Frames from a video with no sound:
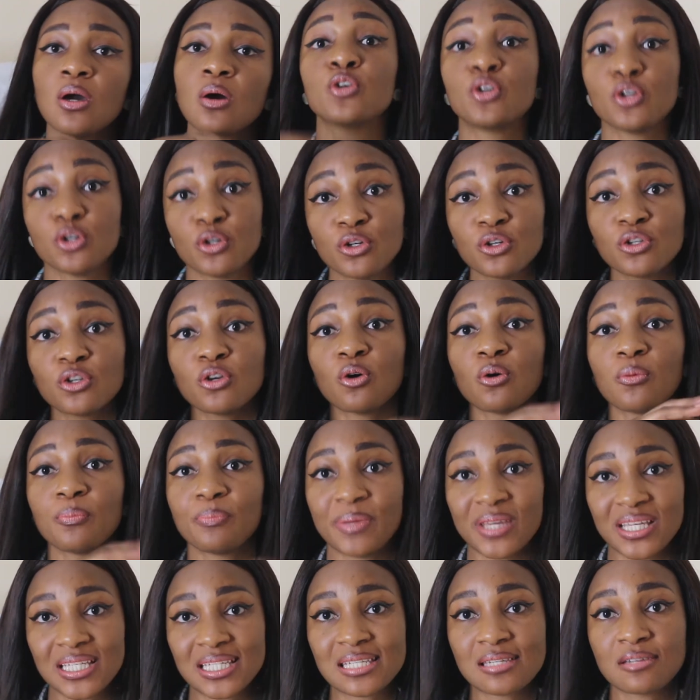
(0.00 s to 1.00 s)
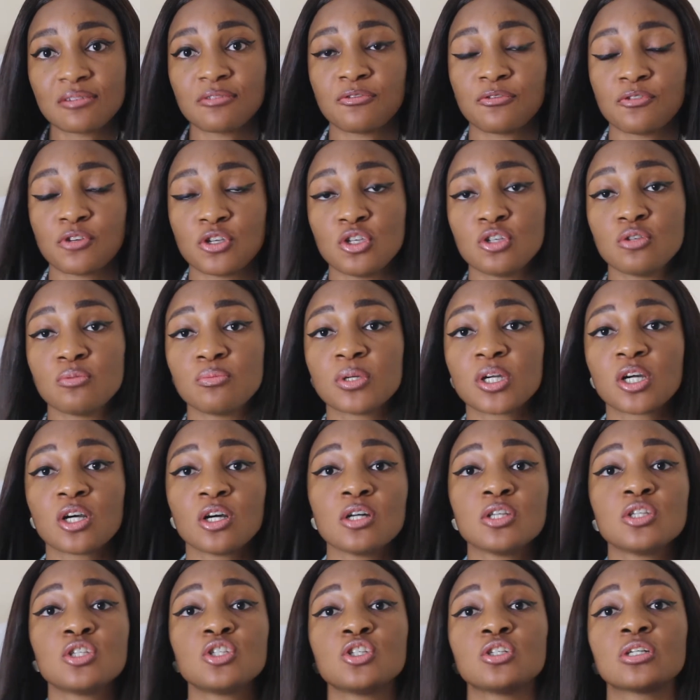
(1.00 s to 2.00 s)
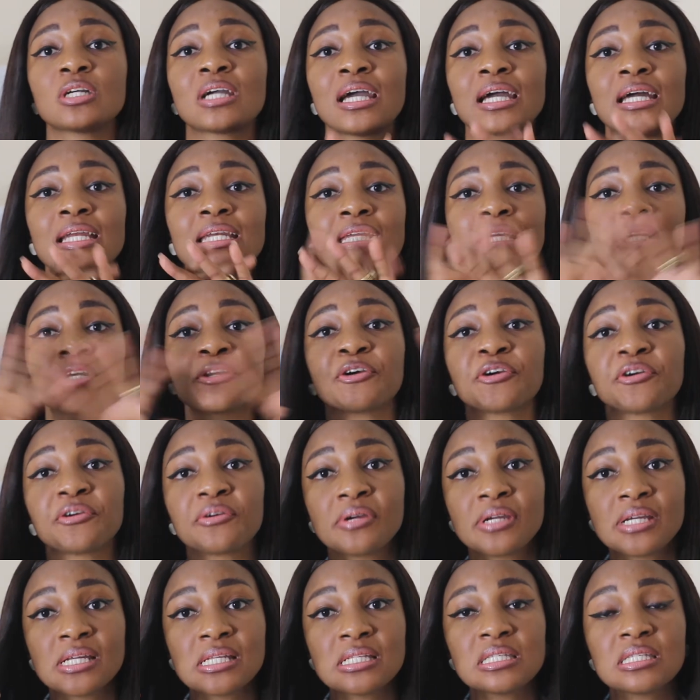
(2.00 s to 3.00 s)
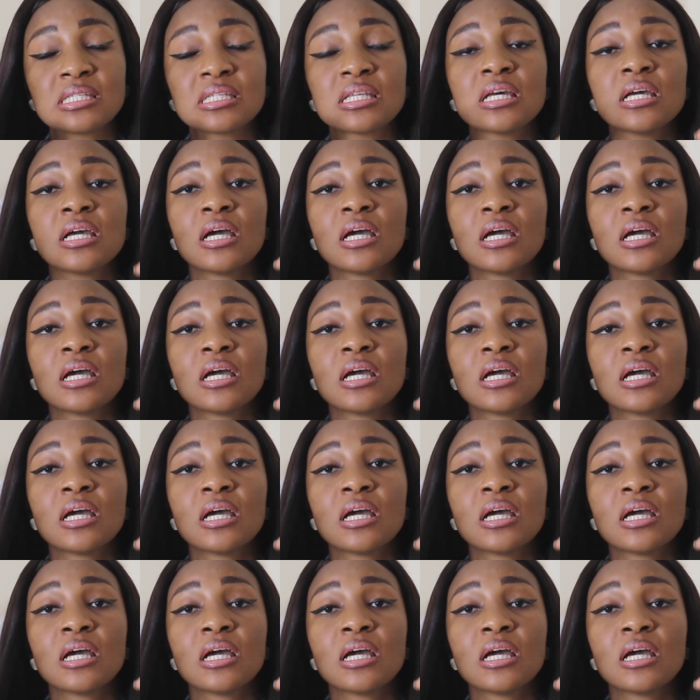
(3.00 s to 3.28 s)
good or better for you, because you can increase